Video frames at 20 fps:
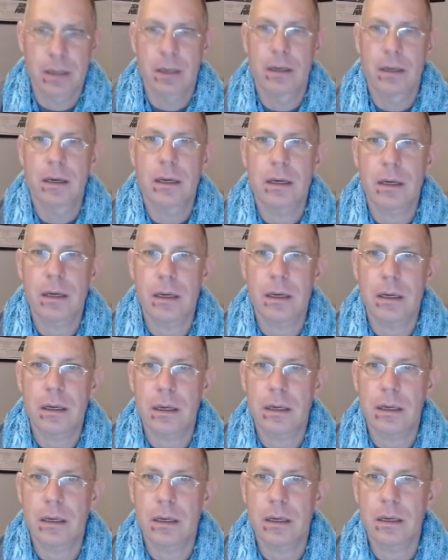
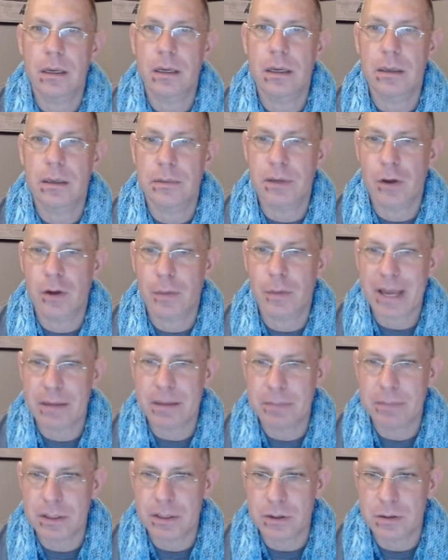uh, let me go back in my
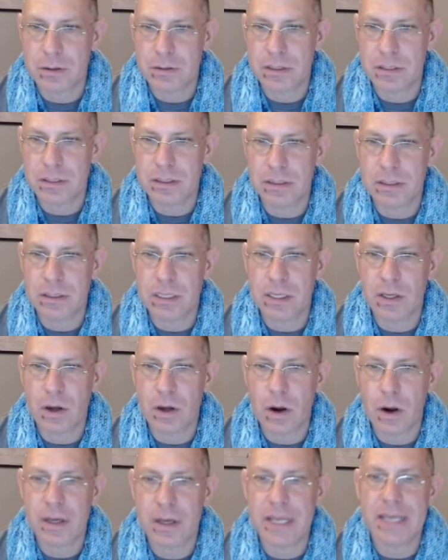notes. The
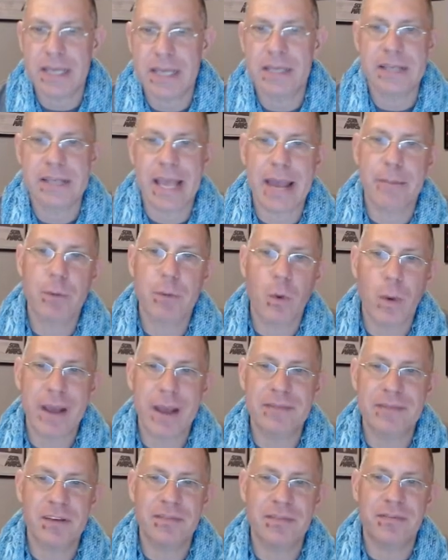yarn is Amber
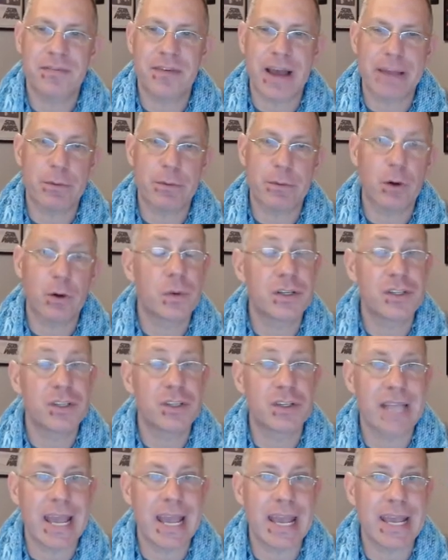Waves of Fiber, which is
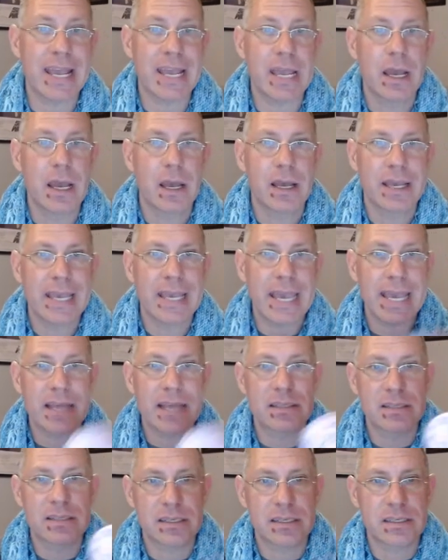a
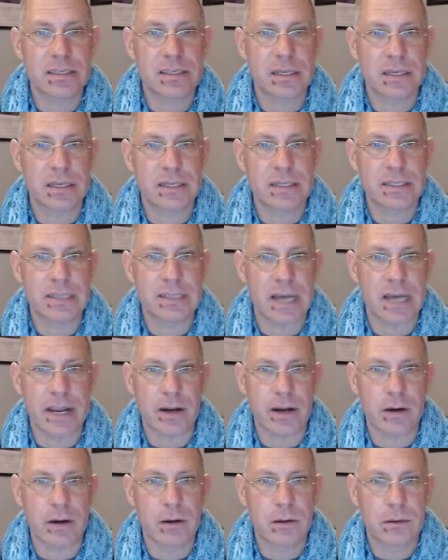Kansas
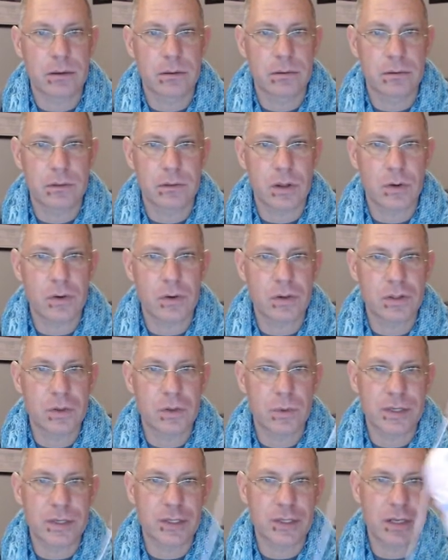dyer local to
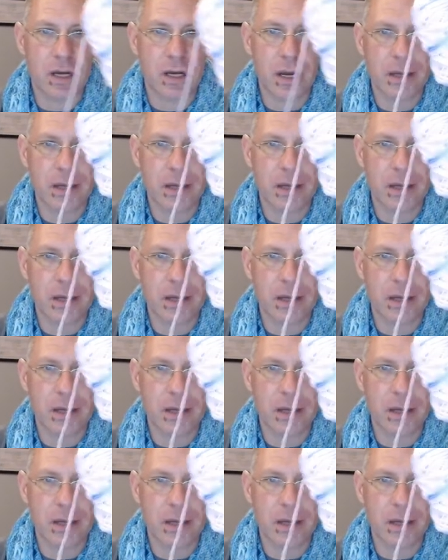Wichita.